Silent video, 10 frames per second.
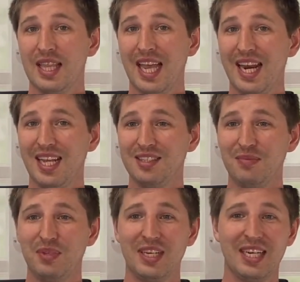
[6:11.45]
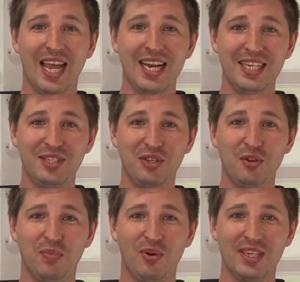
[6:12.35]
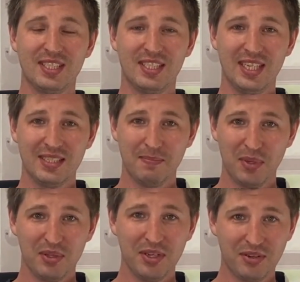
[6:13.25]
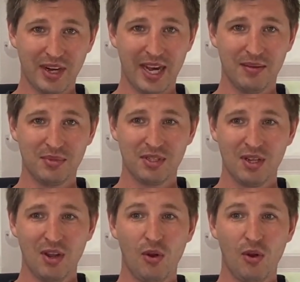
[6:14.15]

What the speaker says: that adds up to 92.6 million grams